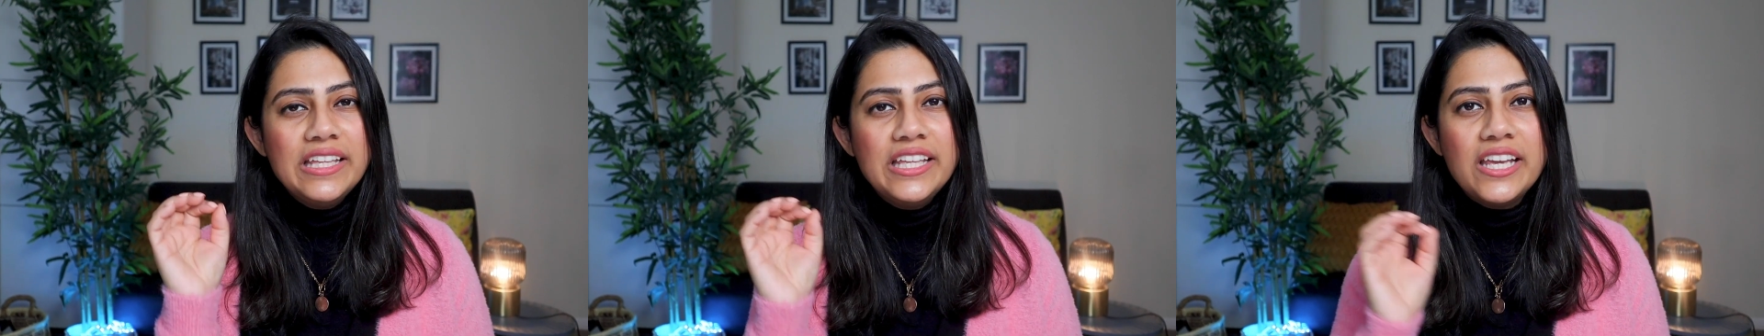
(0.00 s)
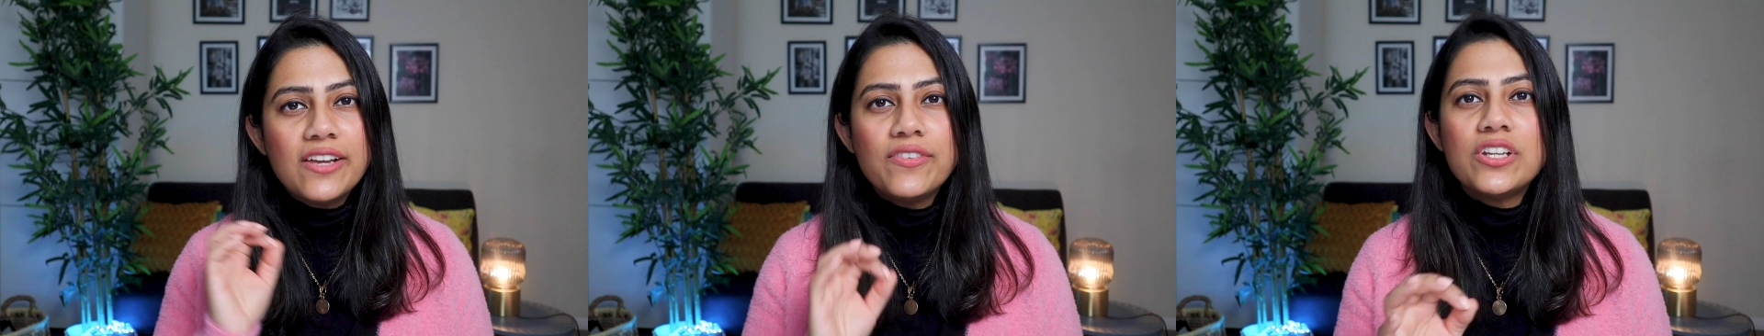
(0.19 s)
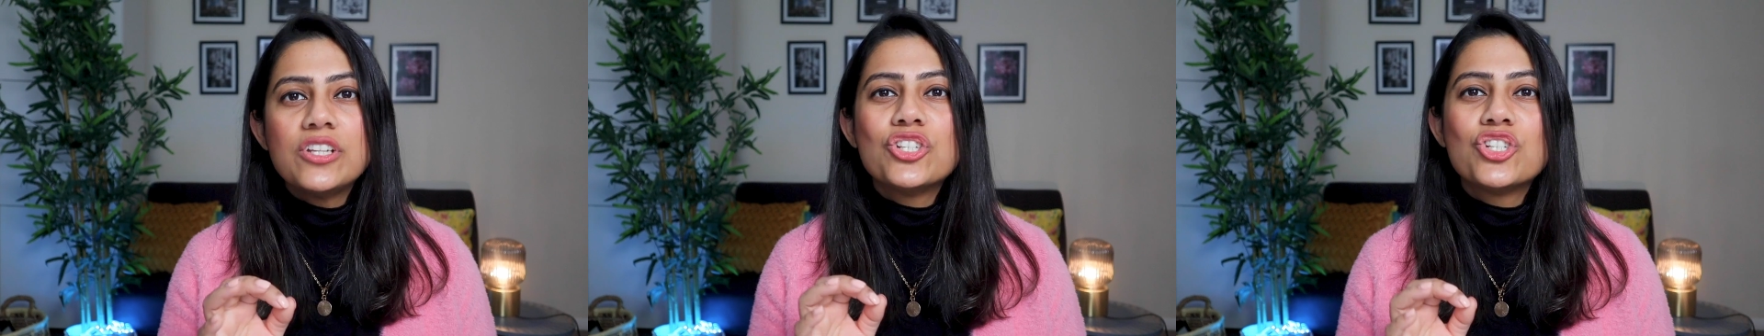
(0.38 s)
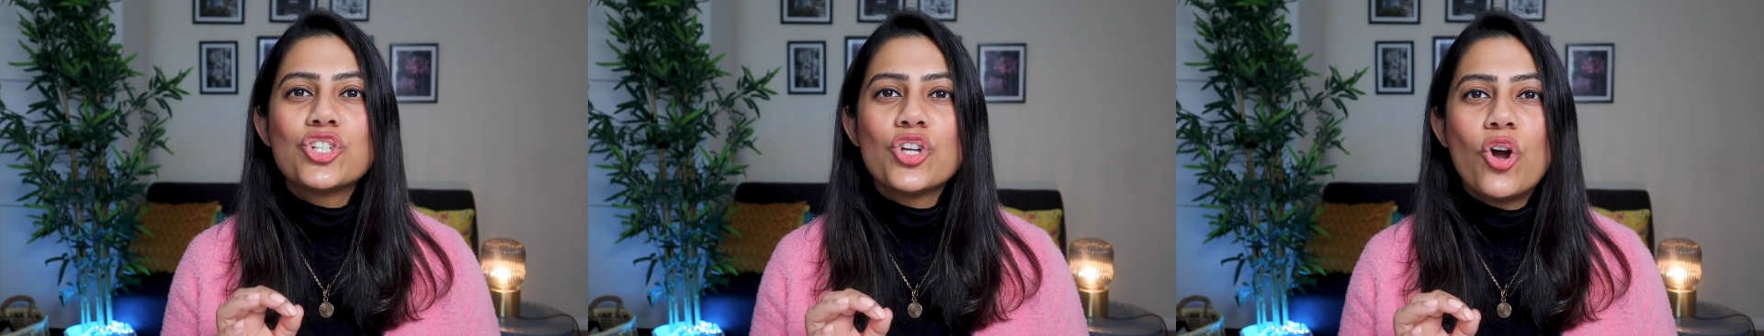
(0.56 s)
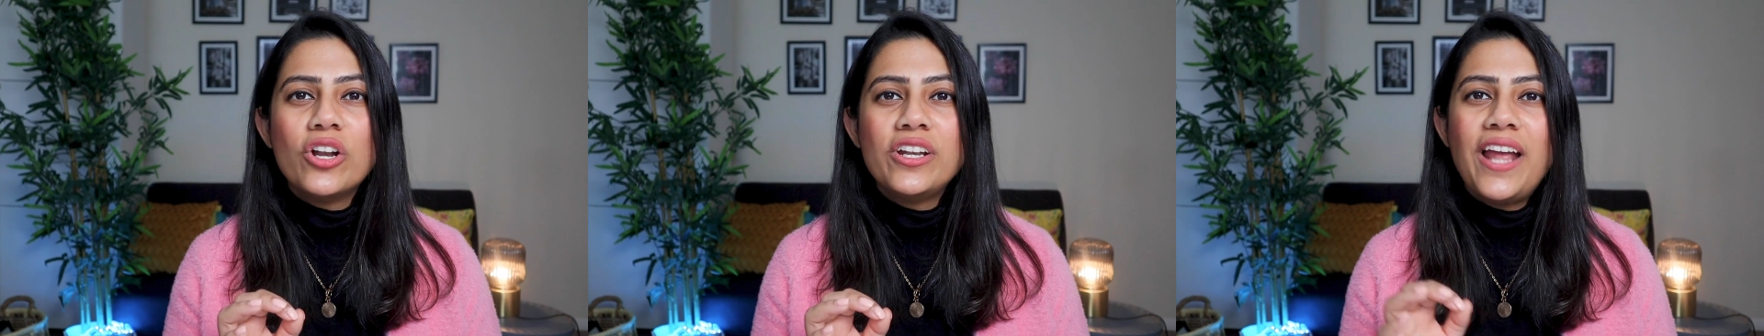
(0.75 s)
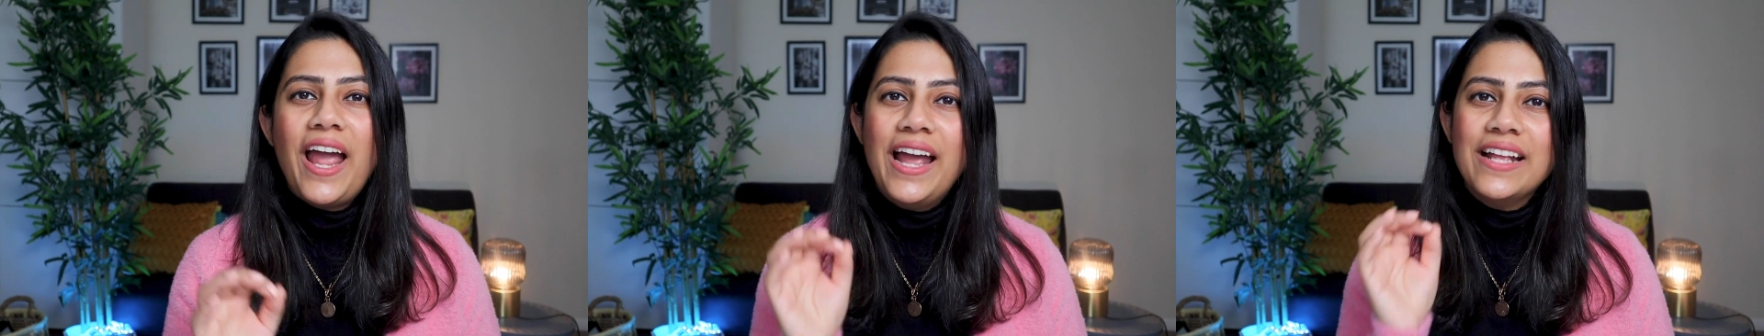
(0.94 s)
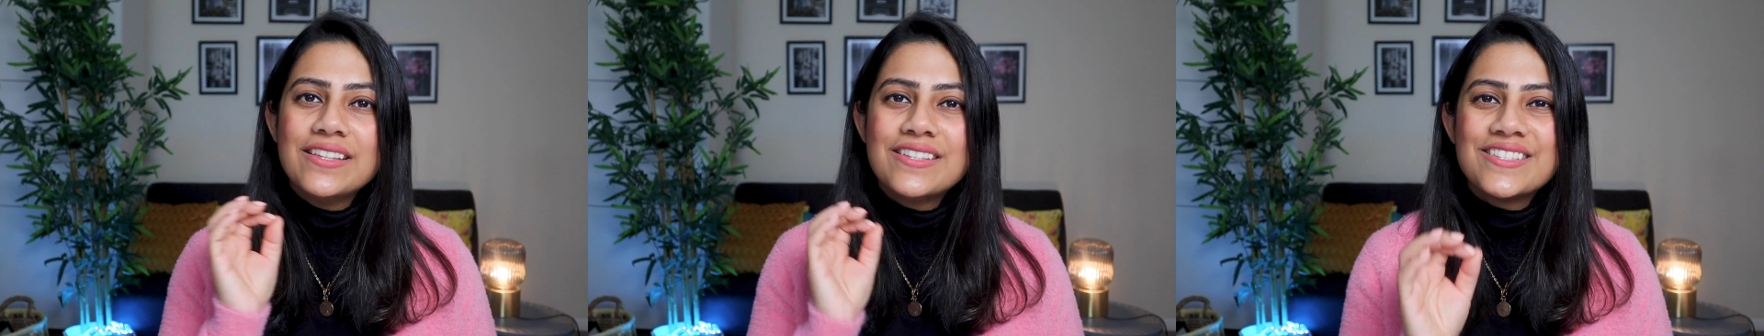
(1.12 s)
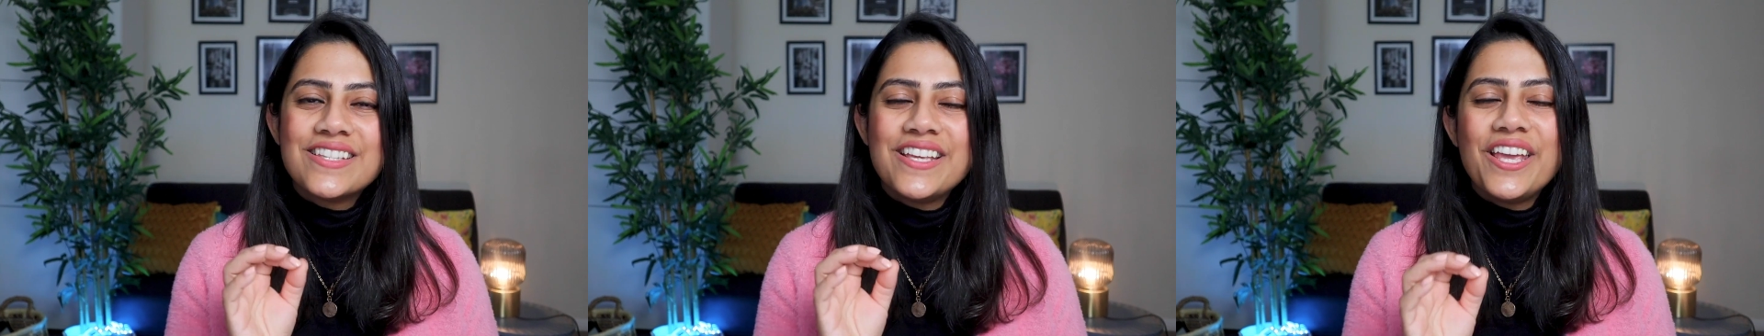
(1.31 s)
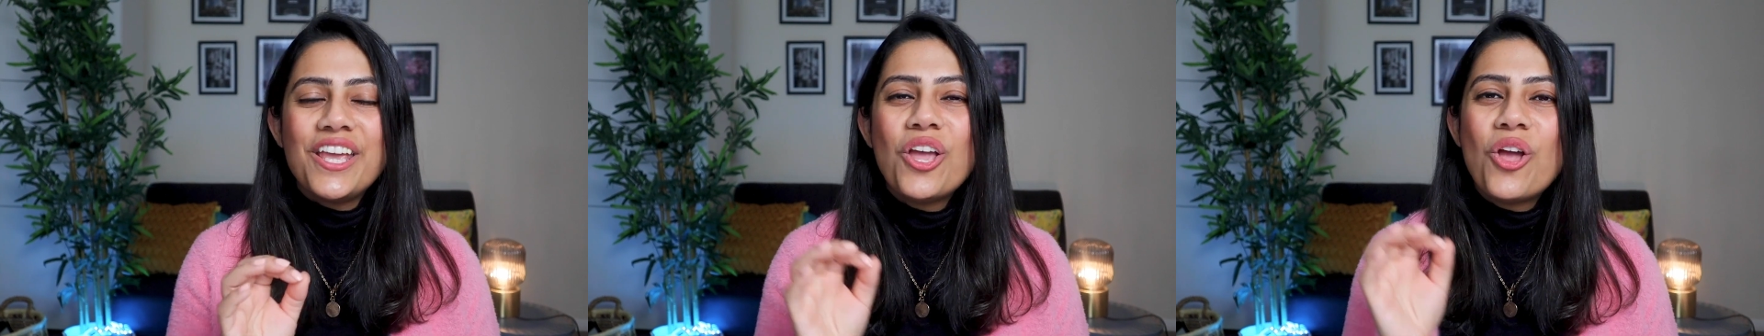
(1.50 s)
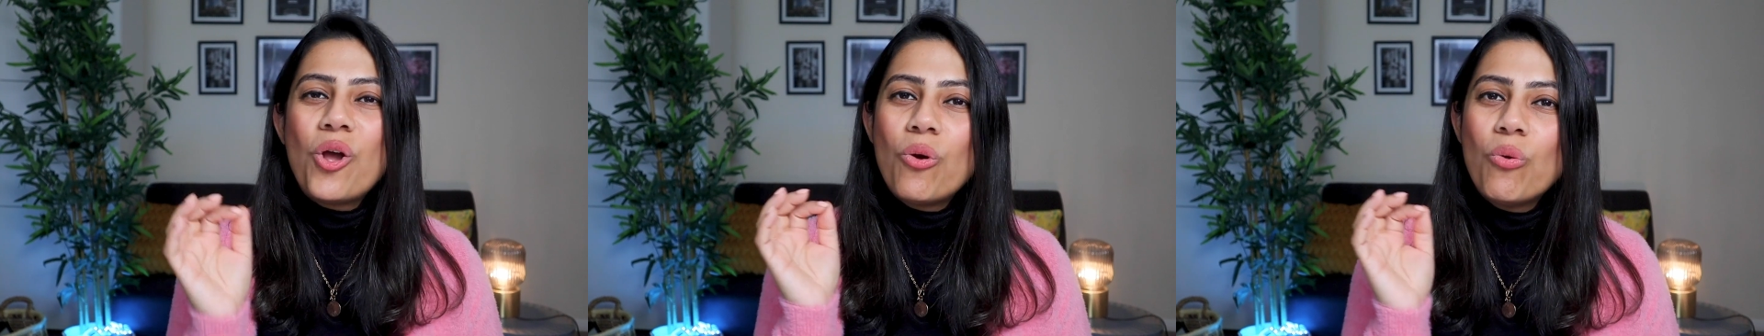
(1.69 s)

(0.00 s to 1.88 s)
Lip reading: give it a shot and see